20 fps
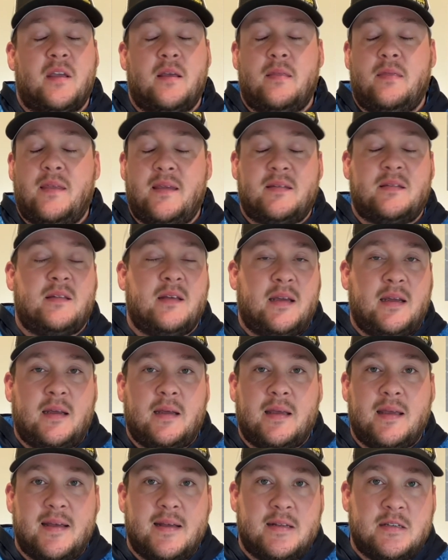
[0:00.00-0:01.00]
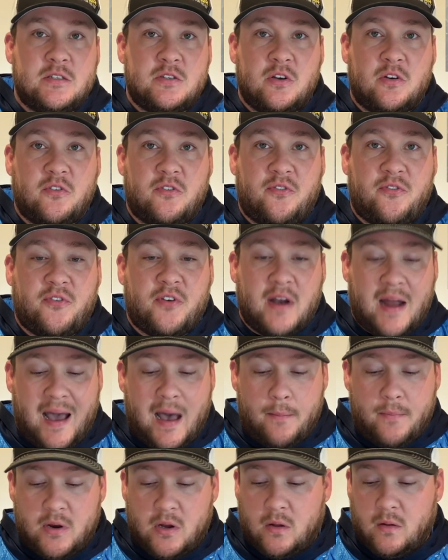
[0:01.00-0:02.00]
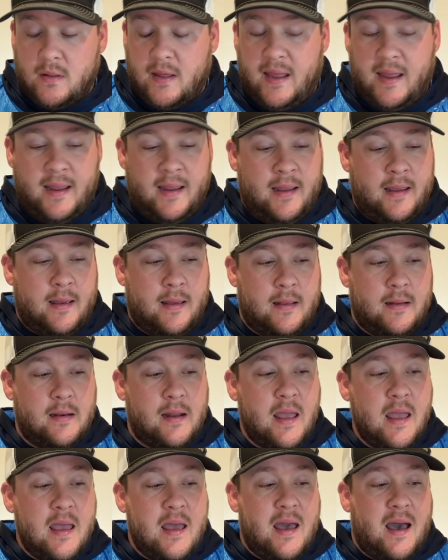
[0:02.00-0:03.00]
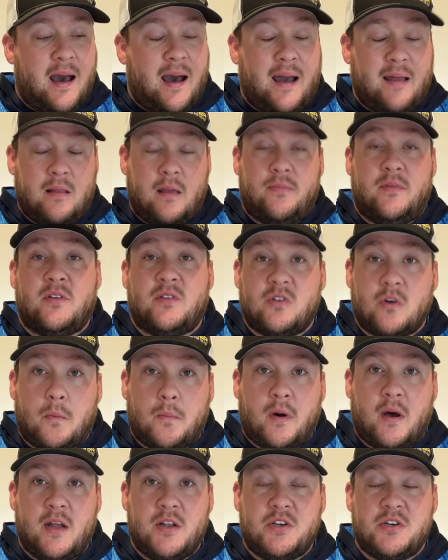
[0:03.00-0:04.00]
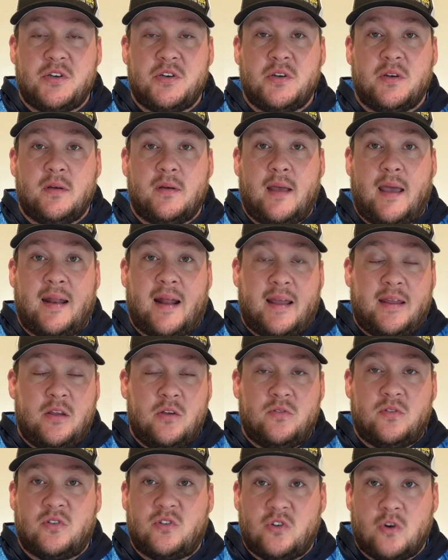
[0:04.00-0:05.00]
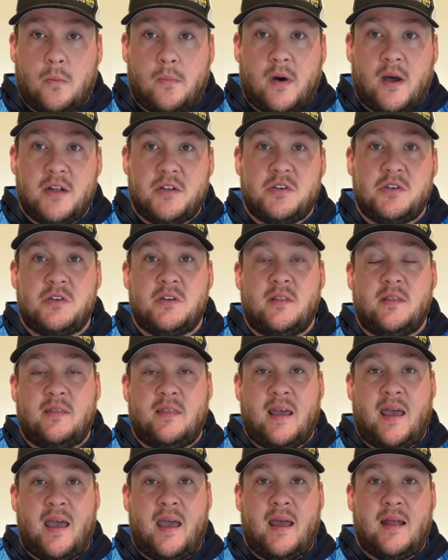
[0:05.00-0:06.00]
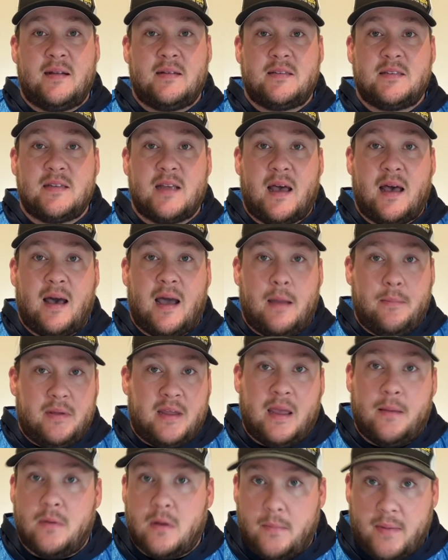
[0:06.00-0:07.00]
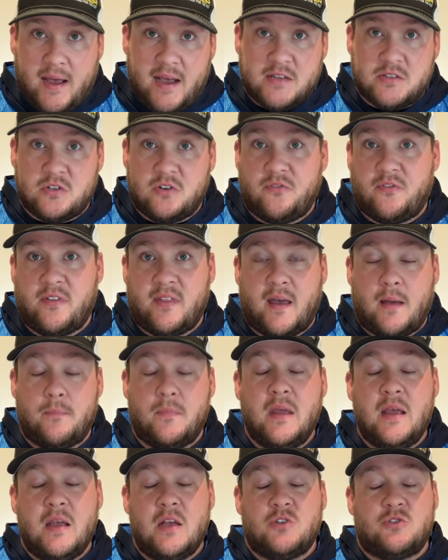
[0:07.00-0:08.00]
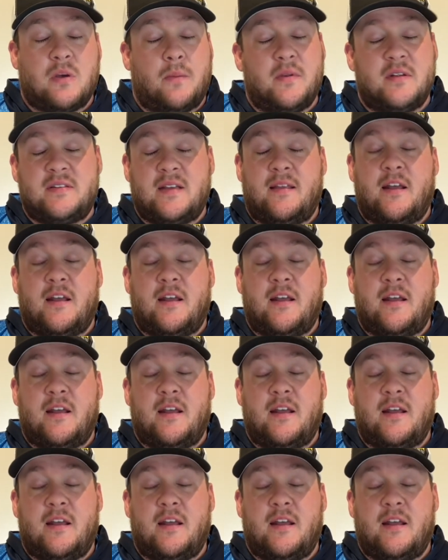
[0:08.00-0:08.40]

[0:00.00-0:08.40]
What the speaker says: this thing is phenomenal, and I loved it so much, and I use it so much that I became an ambassador for them. So I'm going to say